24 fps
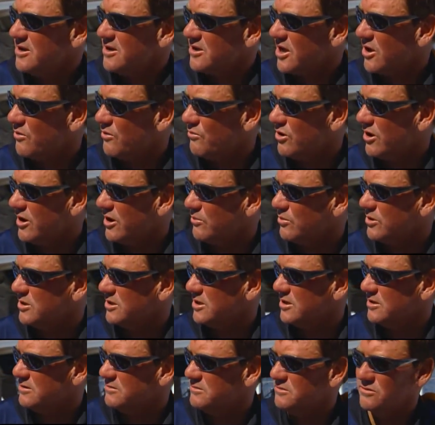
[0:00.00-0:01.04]
you know, really we
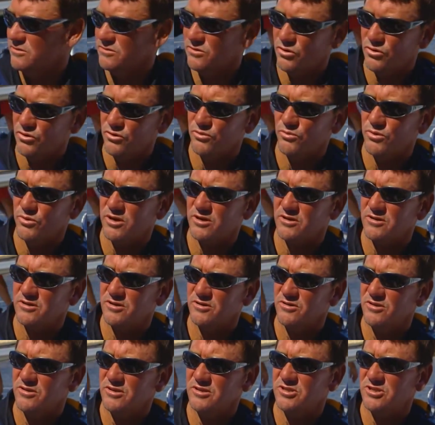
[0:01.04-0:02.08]
did all that we could
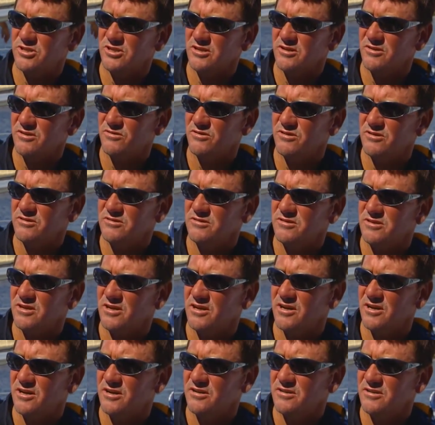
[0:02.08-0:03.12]
do this year, and
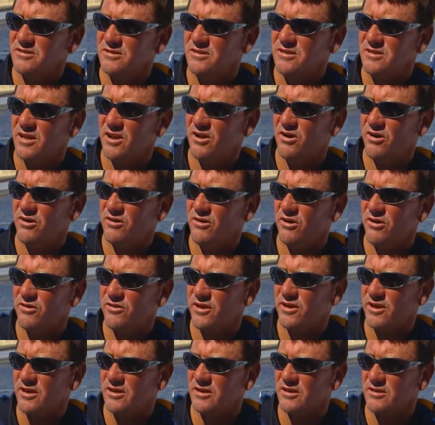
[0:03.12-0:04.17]
you know, I
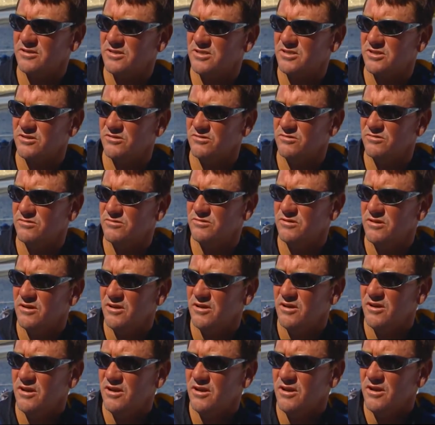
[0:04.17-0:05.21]
think it's still...
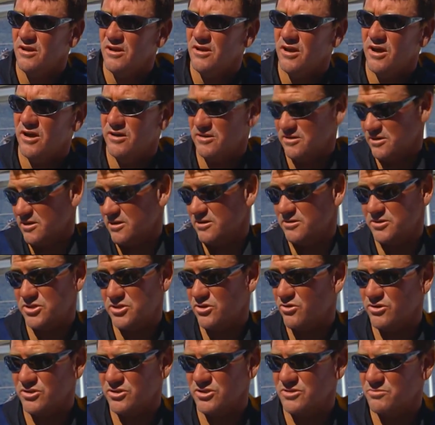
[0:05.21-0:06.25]
It
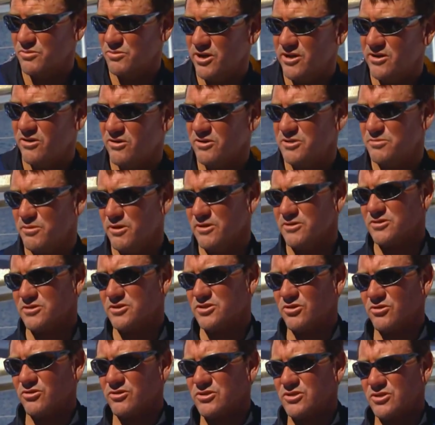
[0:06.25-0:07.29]
astonishes me, and I suppose it
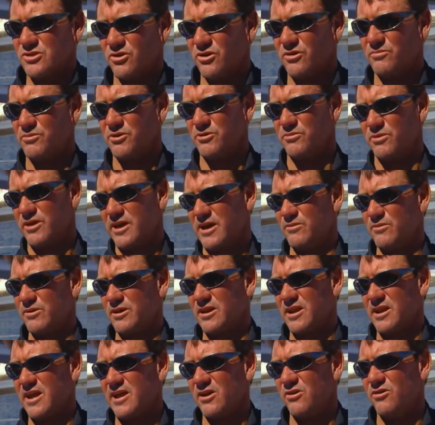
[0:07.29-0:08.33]
astonishes a lot of people how we
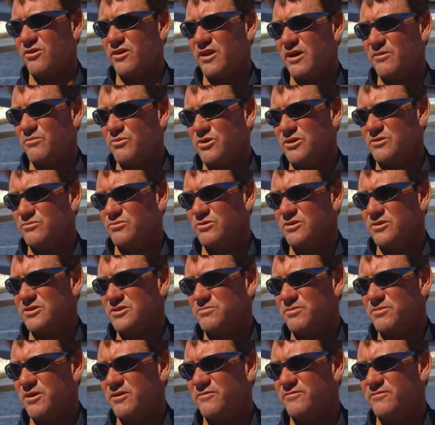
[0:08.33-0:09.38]
can hang on upwind with this
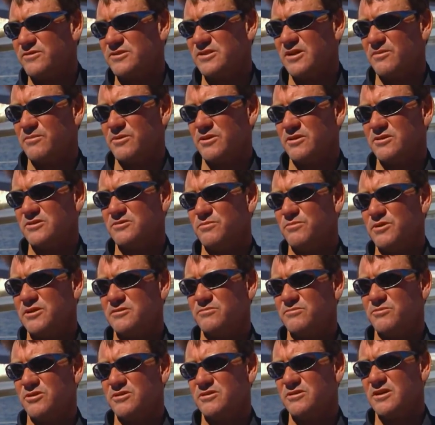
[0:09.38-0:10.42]
boat for something that's meant
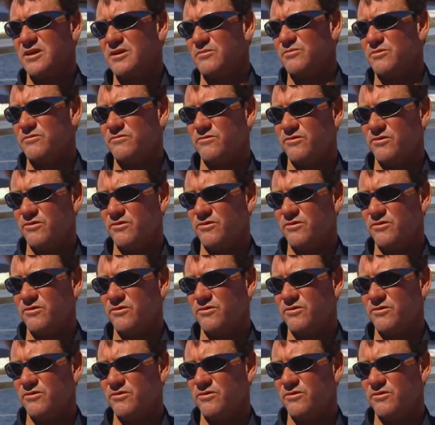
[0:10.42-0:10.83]
to be a downwind